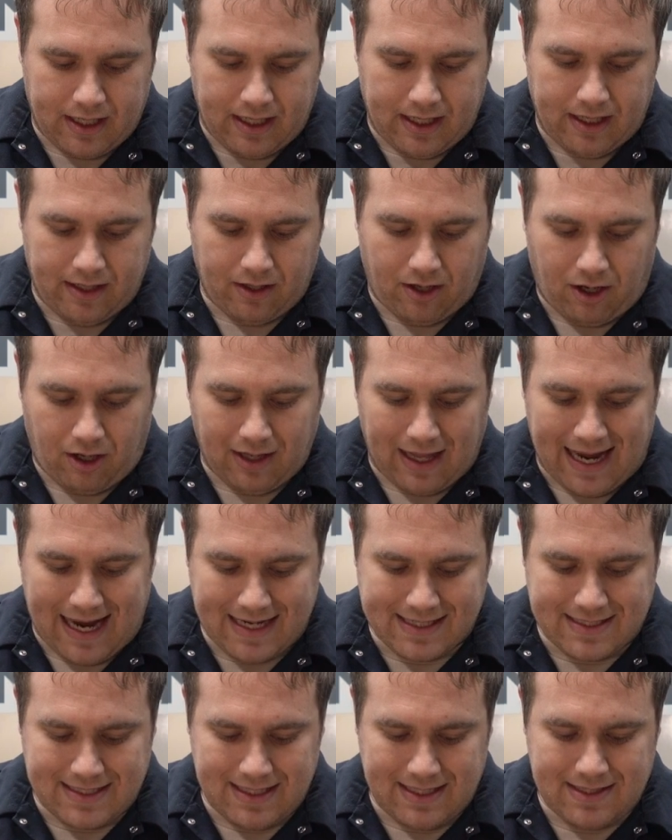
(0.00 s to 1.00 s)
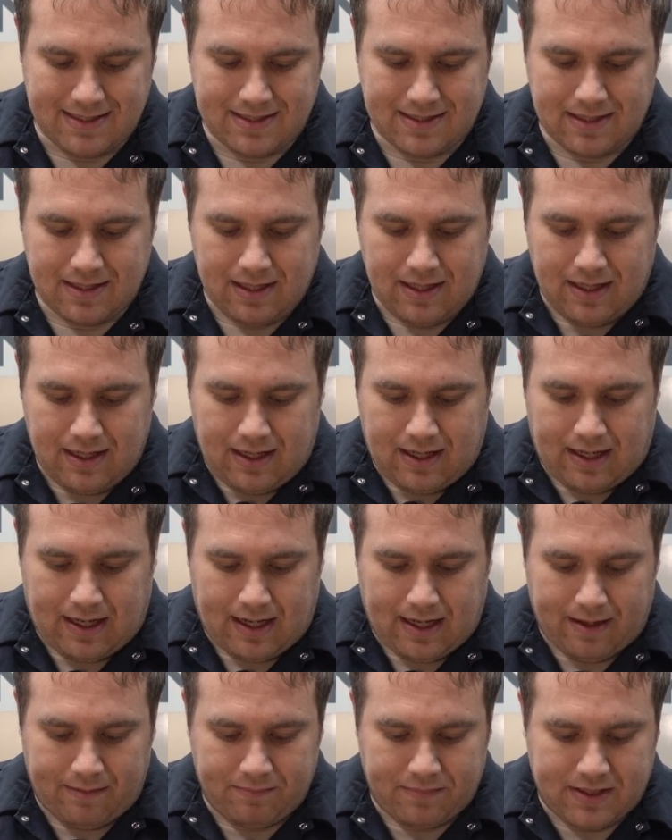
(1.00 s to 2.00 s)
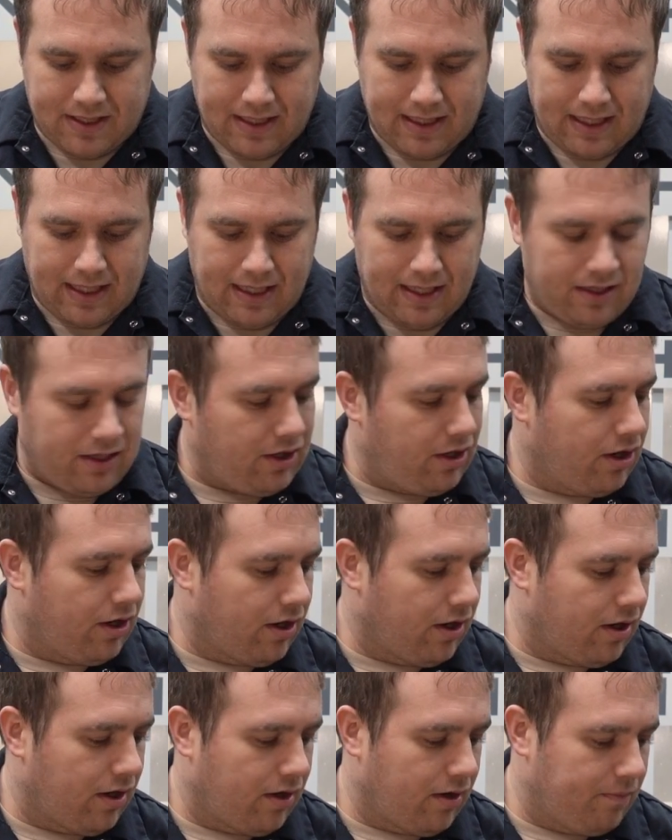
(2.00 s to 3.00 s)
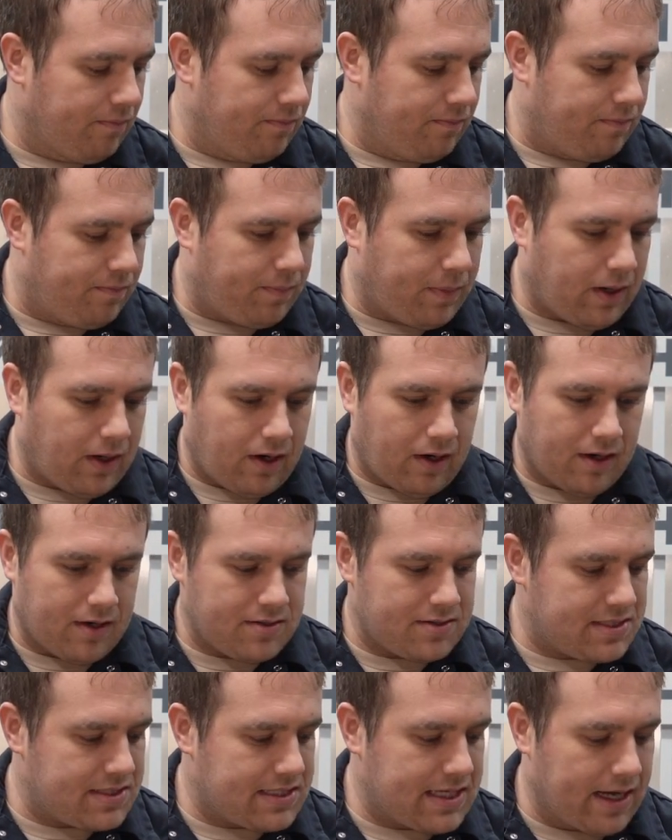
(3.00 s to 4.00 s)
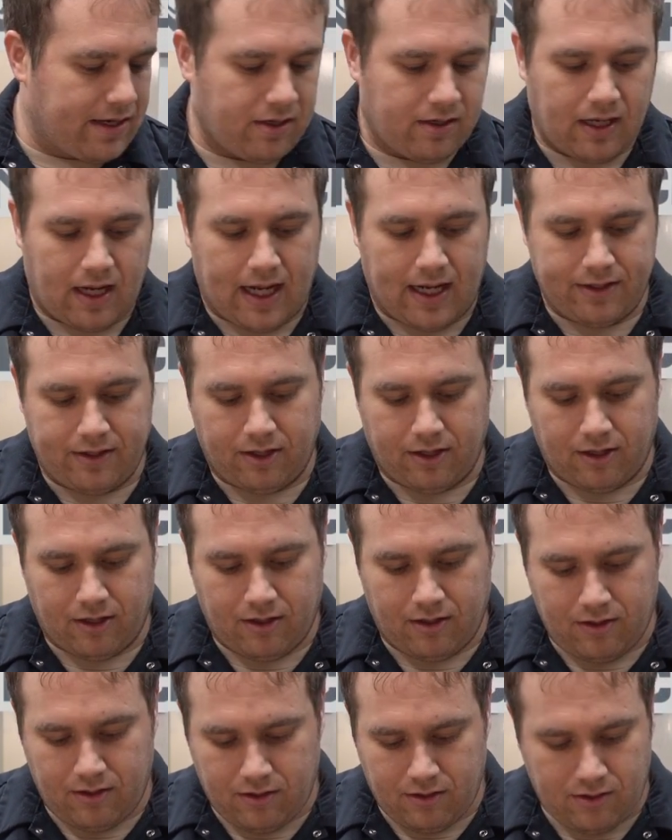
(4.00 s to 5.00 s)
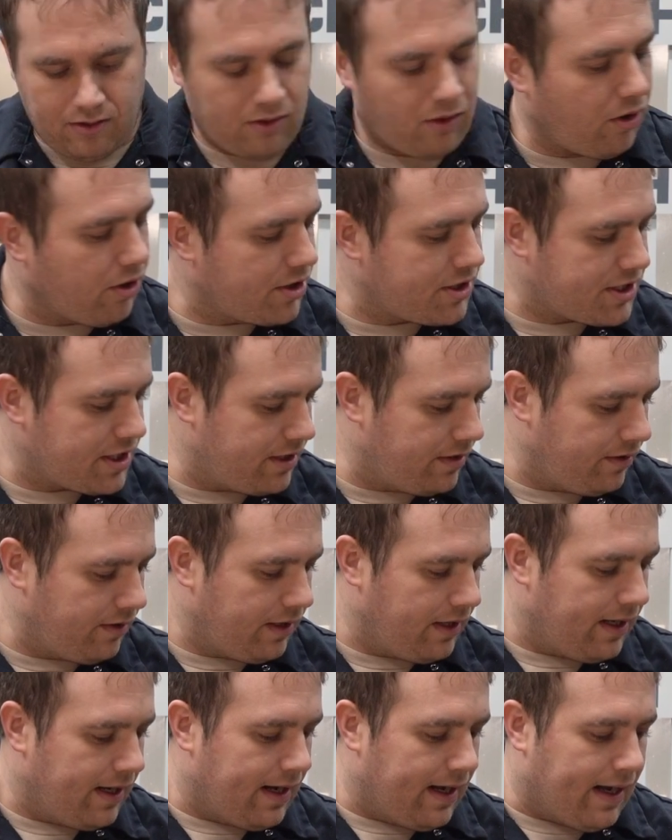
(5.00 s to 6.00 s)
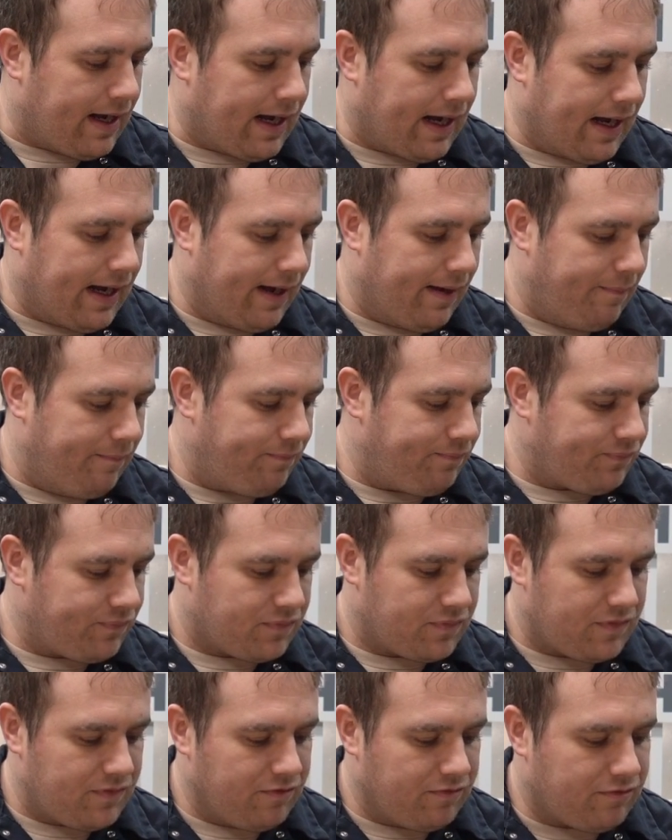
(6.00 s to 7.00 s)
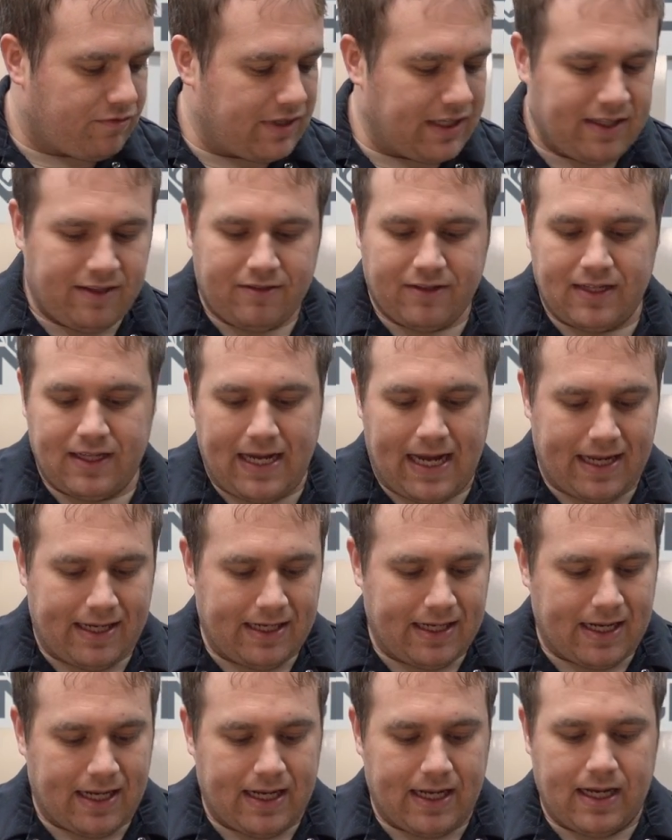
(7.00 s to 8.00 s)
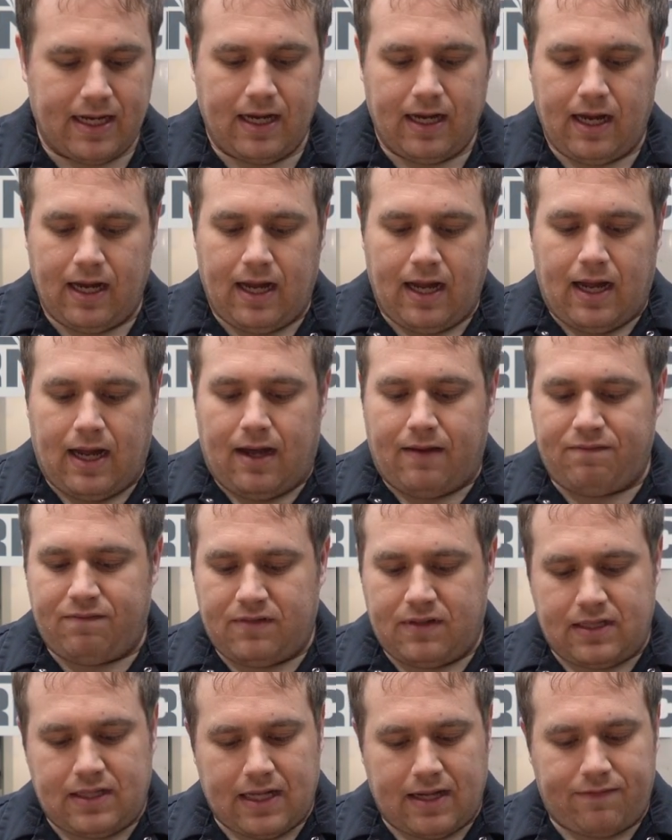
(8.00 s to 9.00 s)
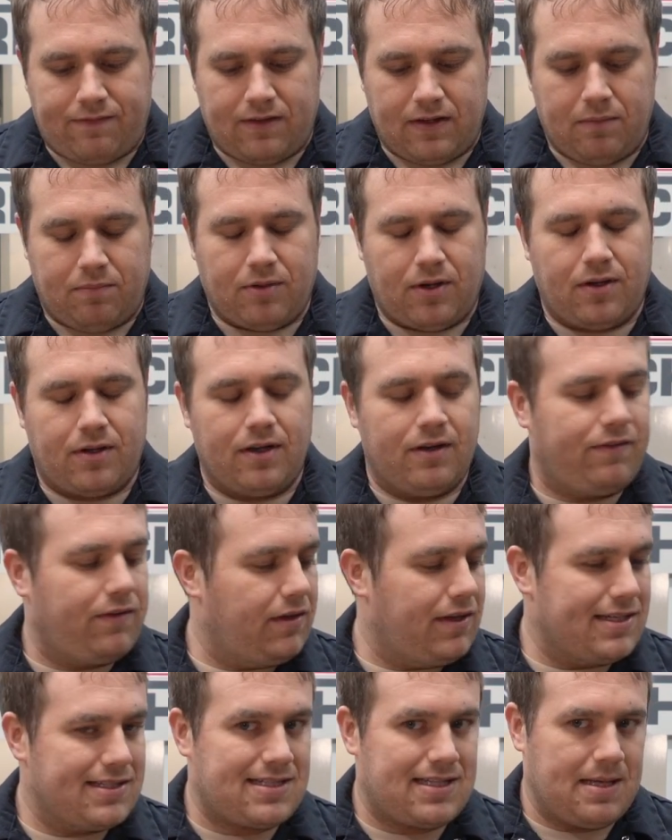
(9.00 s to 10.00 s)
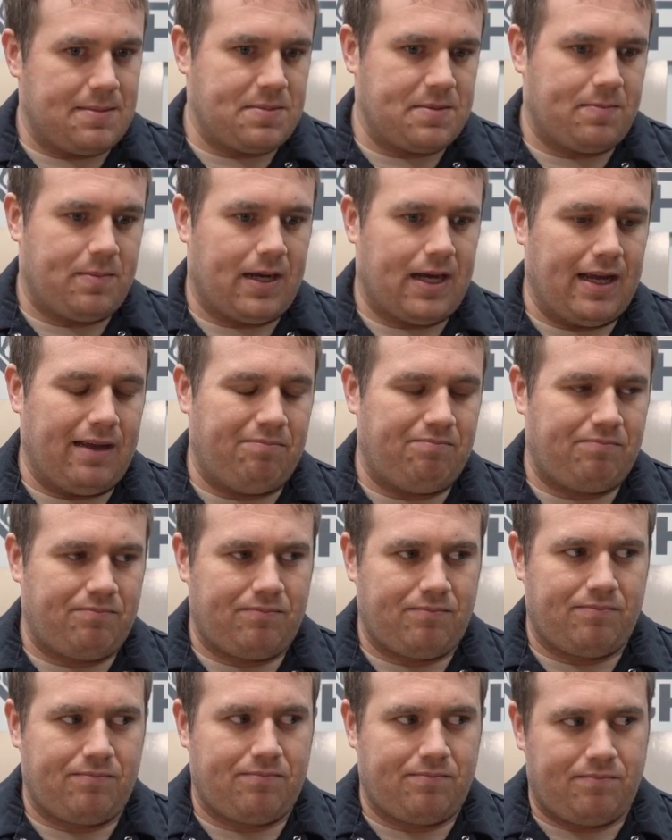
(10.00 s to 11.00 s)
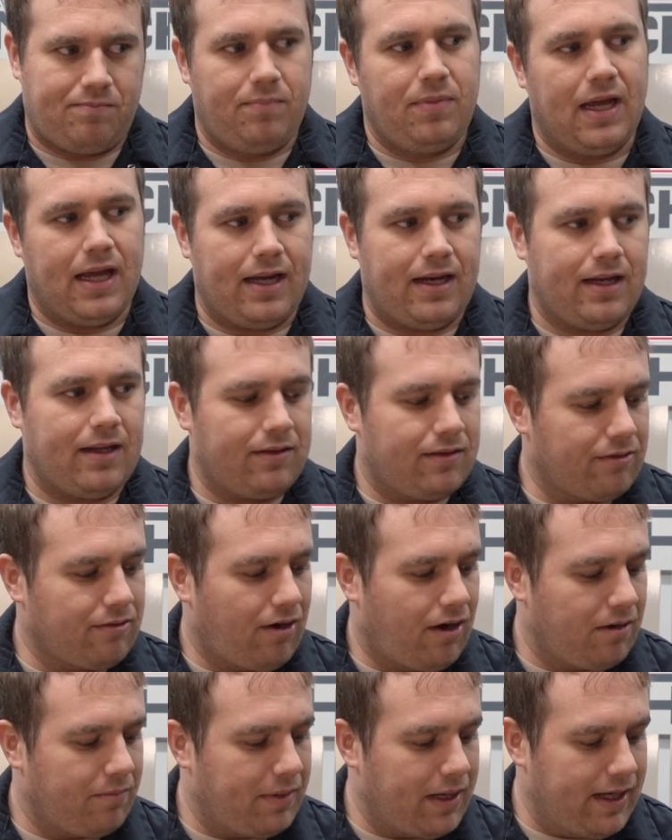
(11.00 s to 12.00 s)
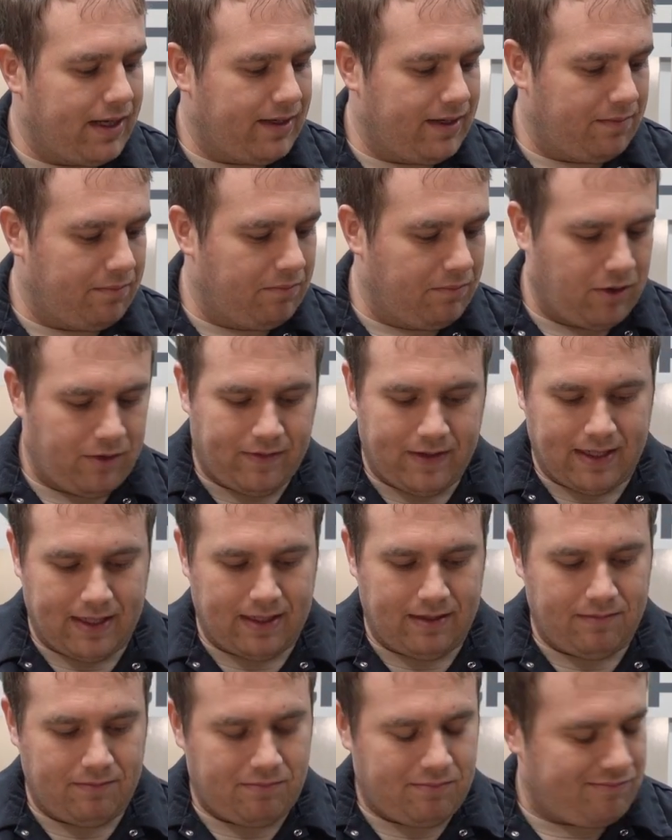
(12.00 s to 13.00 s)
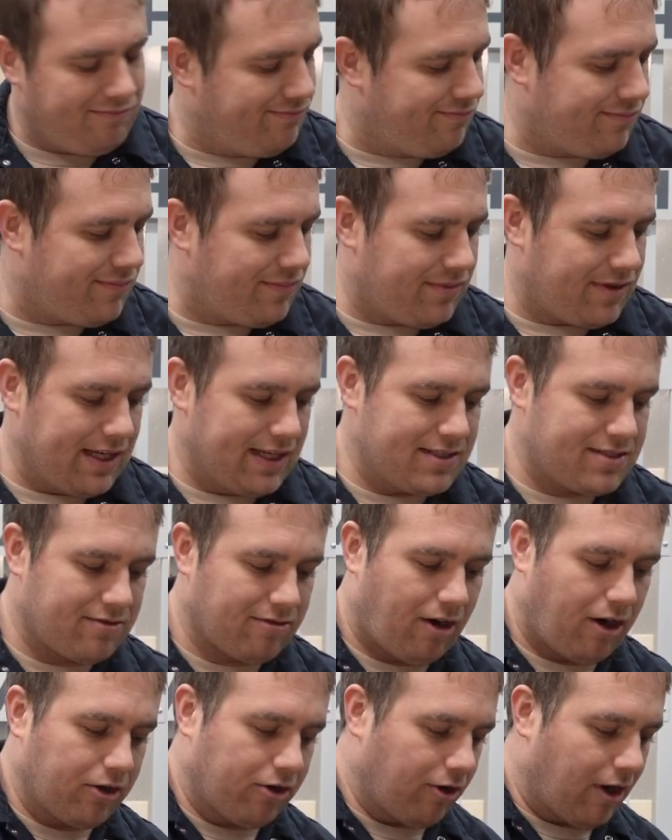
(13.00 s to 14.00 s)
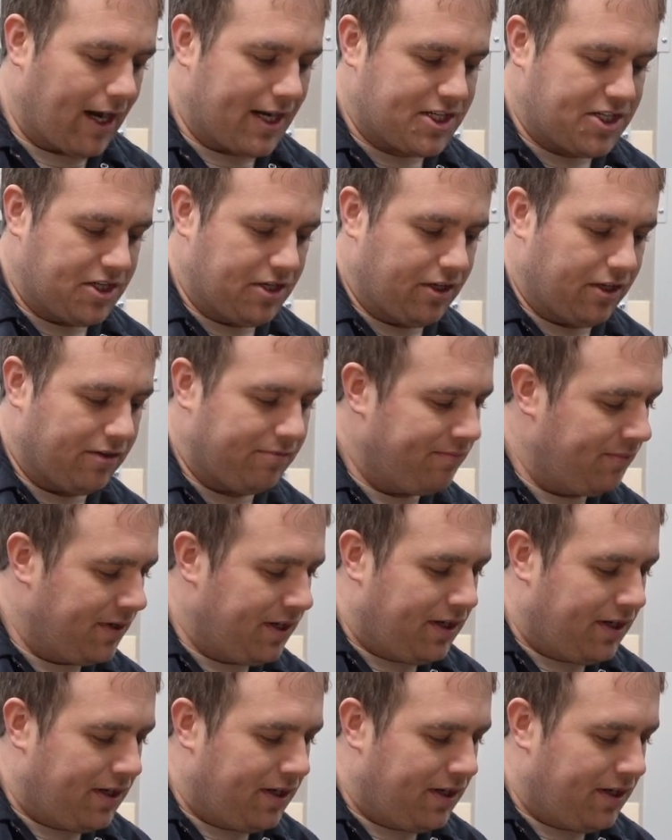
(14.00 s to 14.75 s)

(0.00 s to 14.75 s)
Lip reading: in all axes to get your part centered on your origin. Really, really handy guy. Definitely broken a few of these tips by hitting the wrong button and moving things the wrong direction or